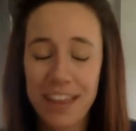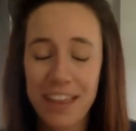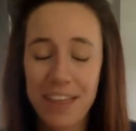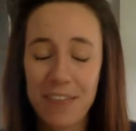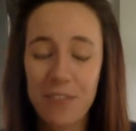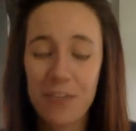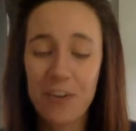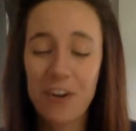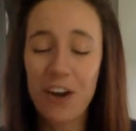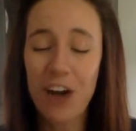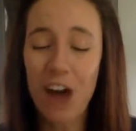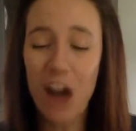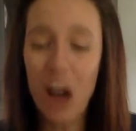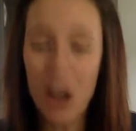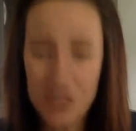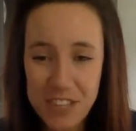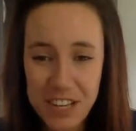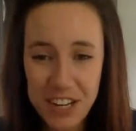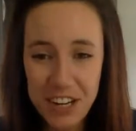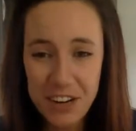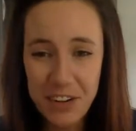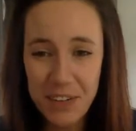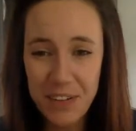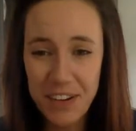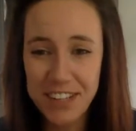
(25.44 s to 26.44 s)
We're
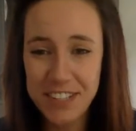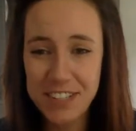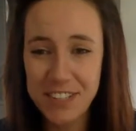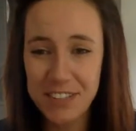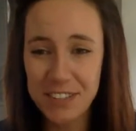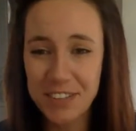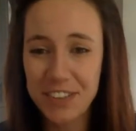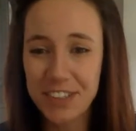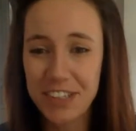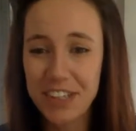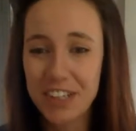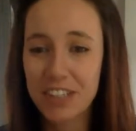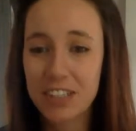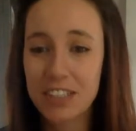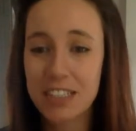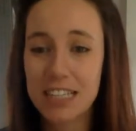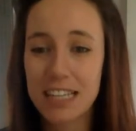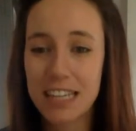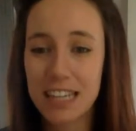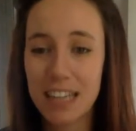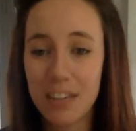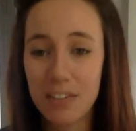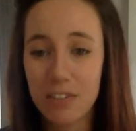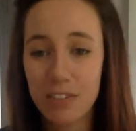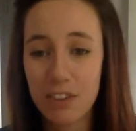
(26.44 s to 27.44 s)
also going to learn
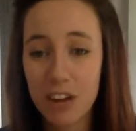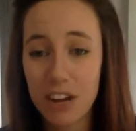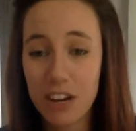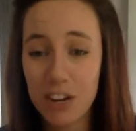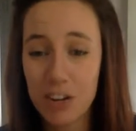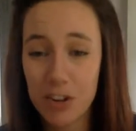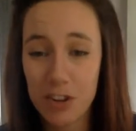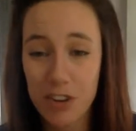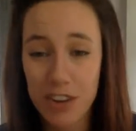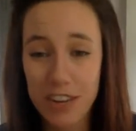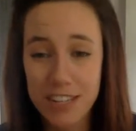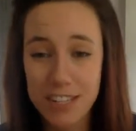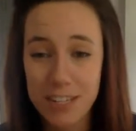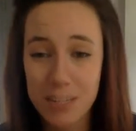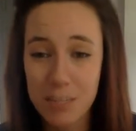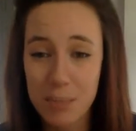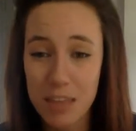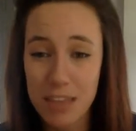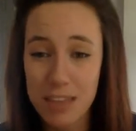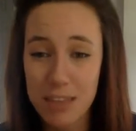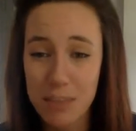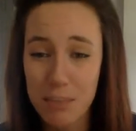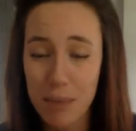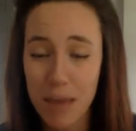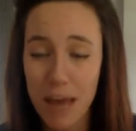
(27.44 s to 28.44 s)
to never
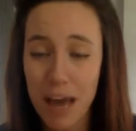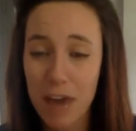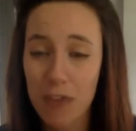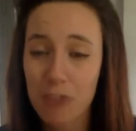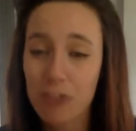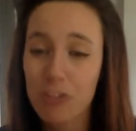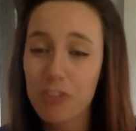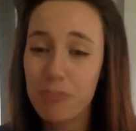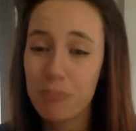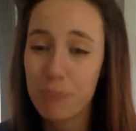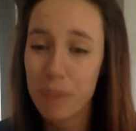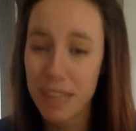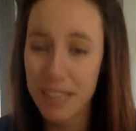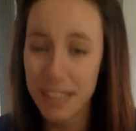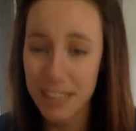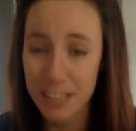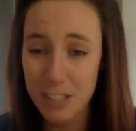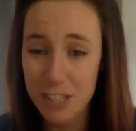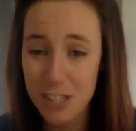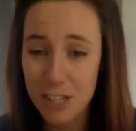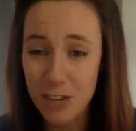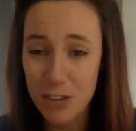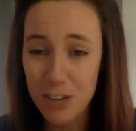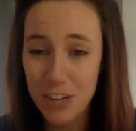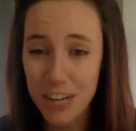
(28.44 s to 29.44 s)
underestimate the power of baking
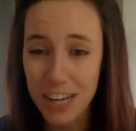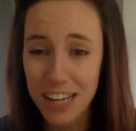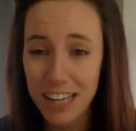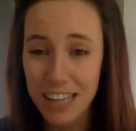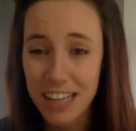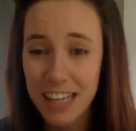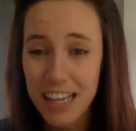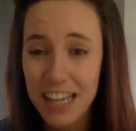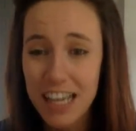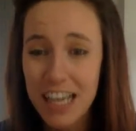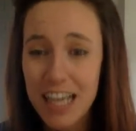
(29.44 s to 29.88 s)
soda,